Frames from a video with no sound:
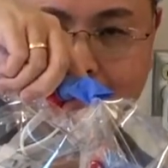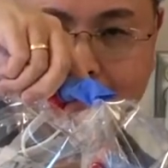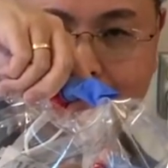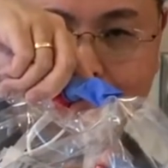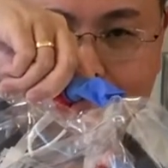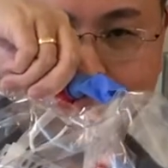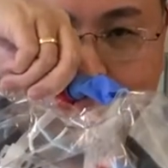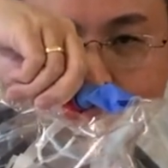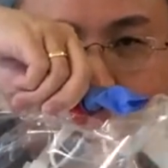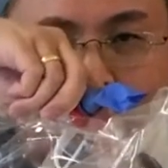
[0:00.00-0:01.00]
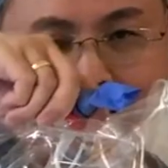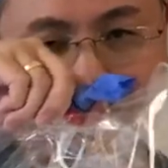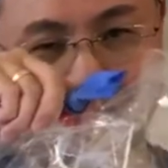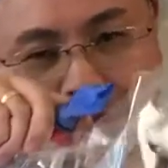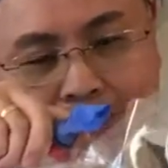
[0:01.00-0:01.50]
part, because if you crank
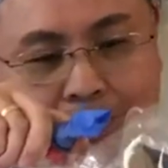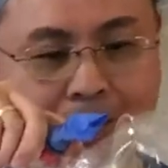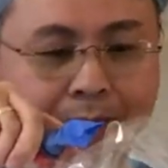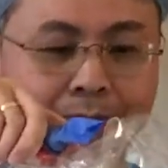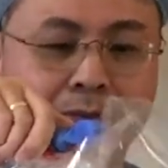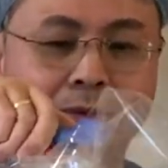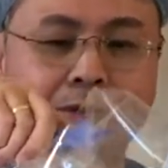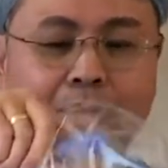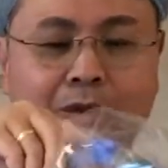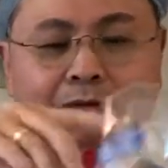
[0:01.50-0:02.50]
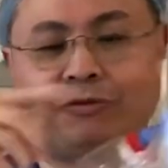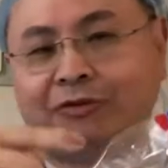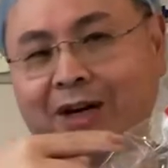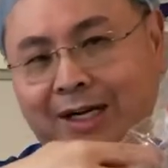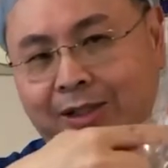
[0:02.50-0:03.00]
this way, you can
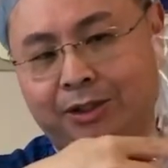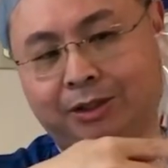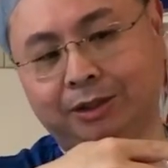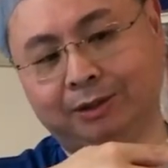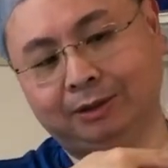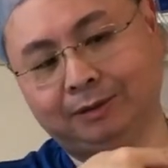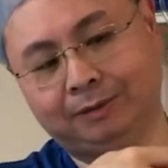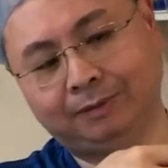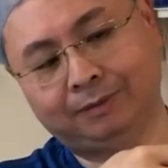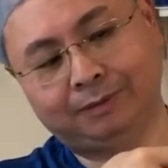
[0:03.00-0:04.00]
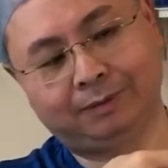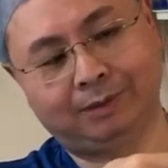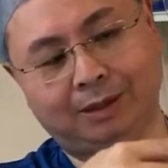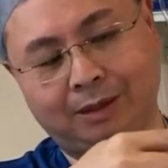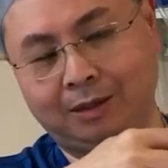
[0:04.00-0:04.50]
fracture
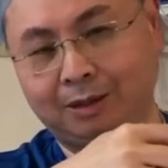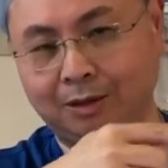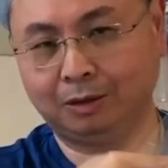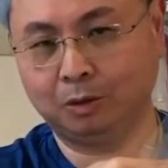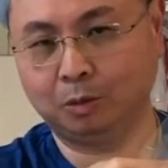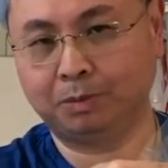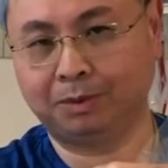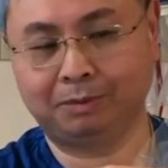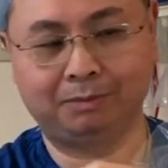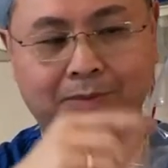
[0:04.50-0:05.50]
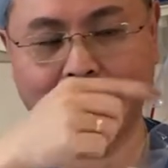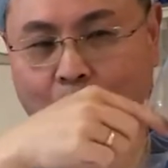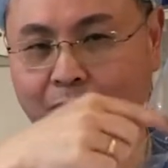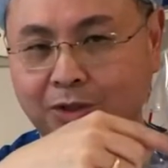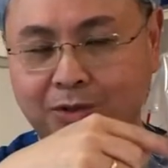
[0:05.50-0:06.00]
the loop by
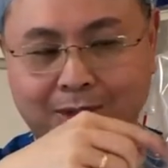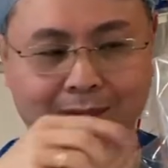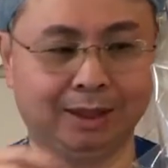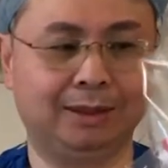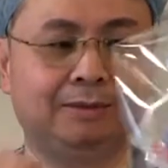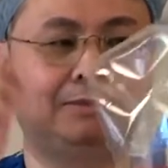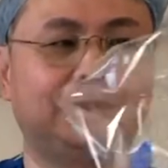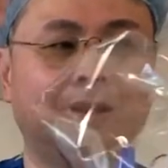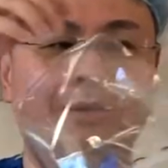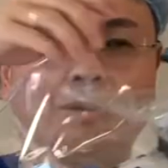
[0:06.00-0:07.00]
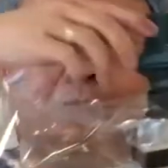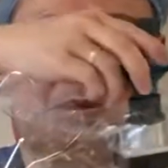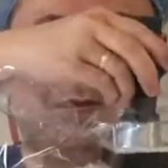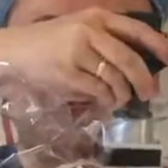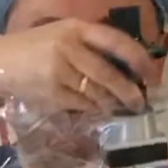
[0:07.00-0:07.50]
overstressing. Another
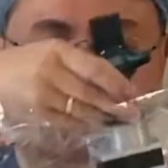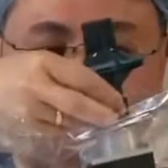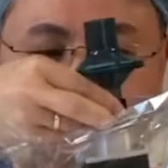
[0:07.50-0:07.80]
place you can